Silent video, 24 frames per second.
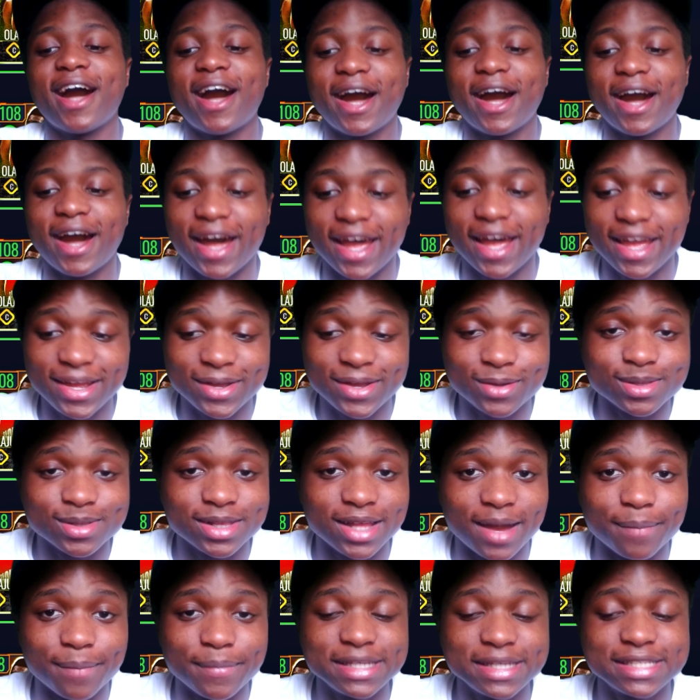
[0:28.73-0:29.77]
I ain't gonna
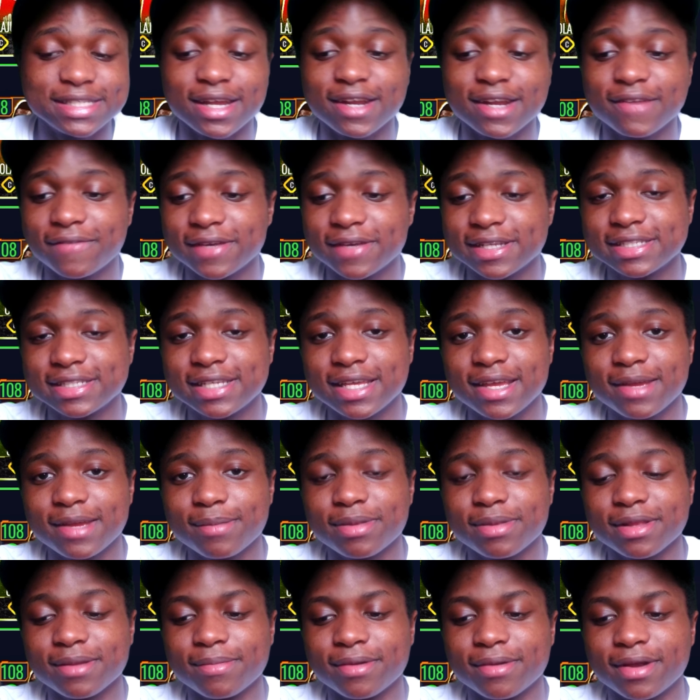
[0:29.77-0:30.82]
lie, I'm excited for this
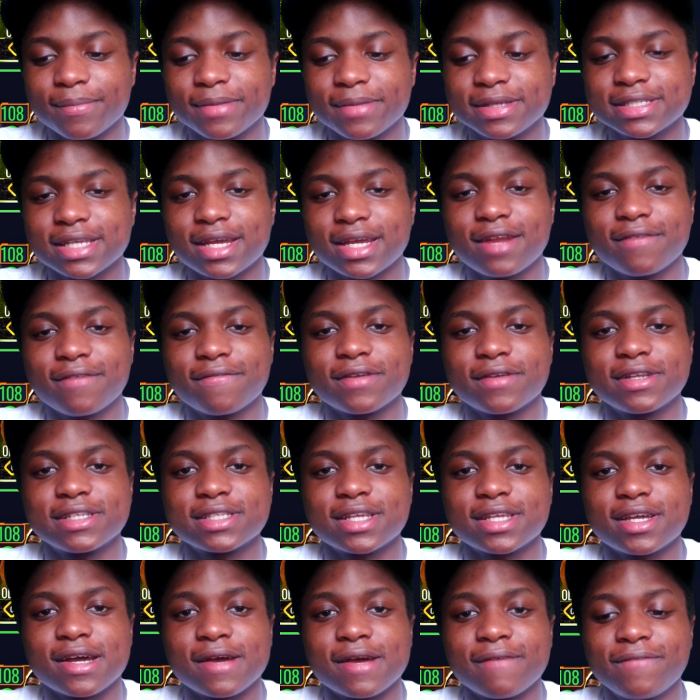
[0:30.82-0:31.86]
gameplay, bro. I'm excited for this
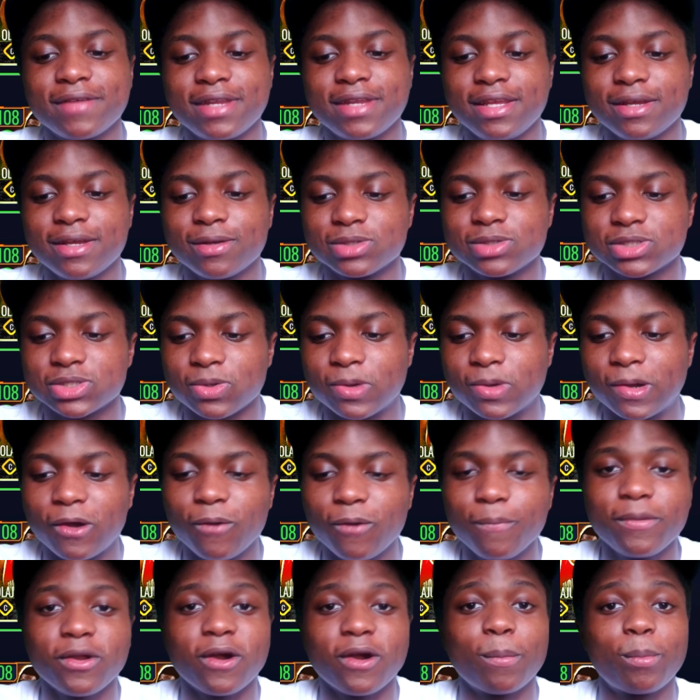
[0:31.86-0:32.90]
uh, video, so I
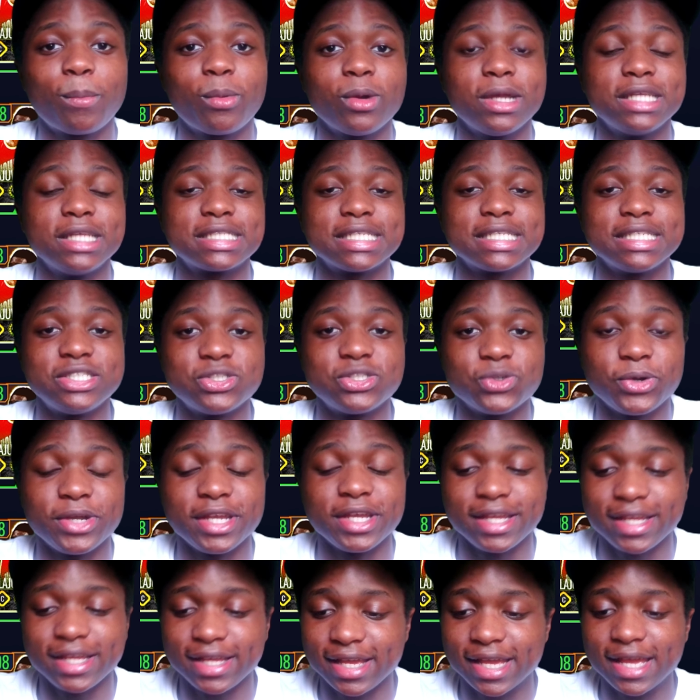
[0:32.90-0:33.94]
hope y'all boys enjoy
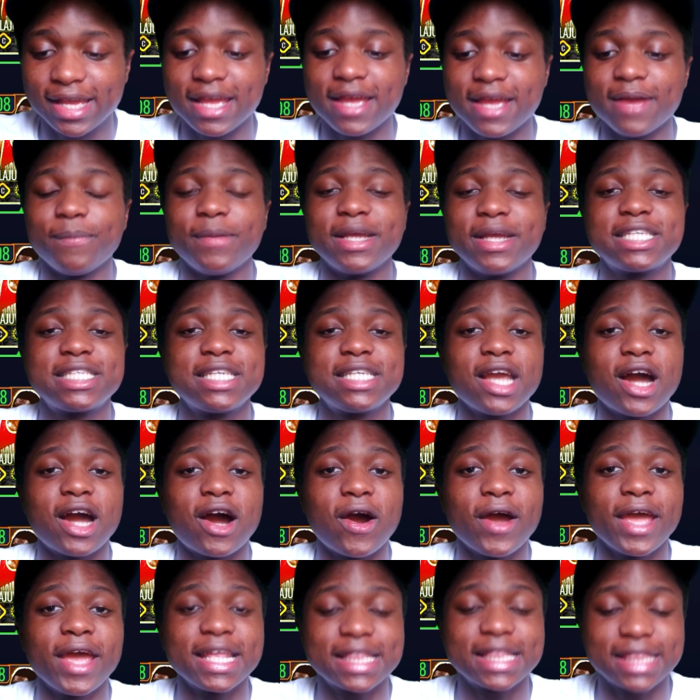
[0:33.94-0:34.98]
it. Make sure
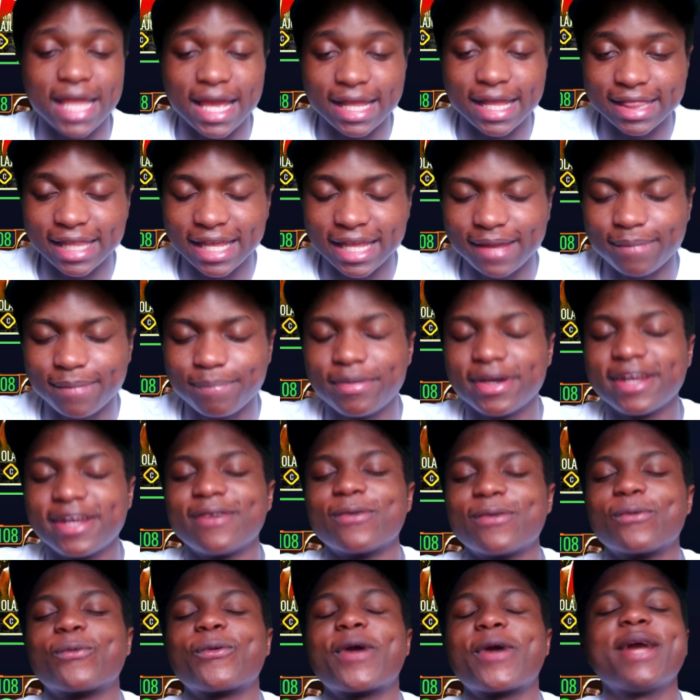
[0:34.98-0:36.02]
y'all hit that like
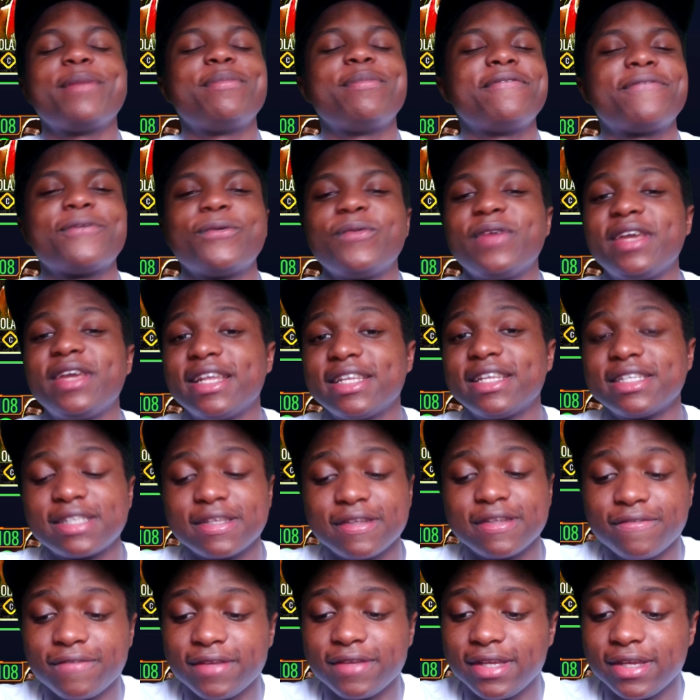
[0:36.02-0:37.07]
button right before we get into
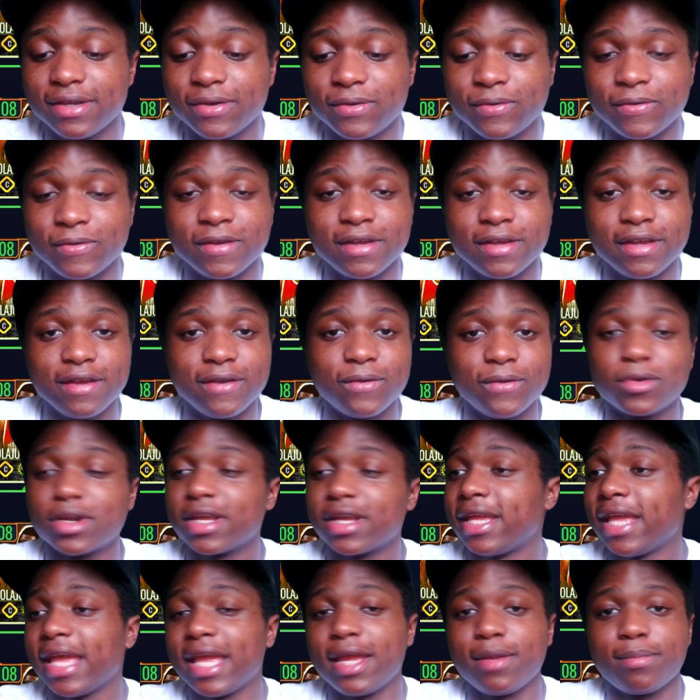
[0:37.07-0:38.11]
the video or the
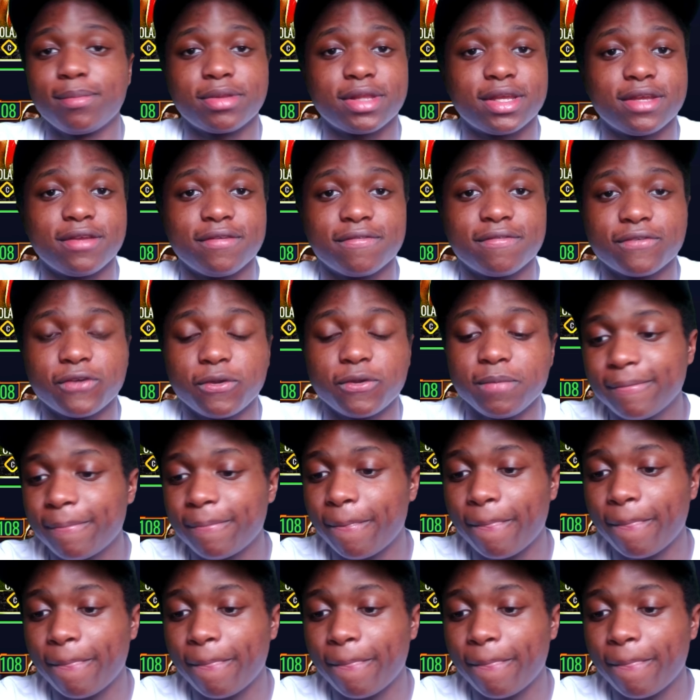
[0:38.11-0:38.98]
gameplay, you feel me?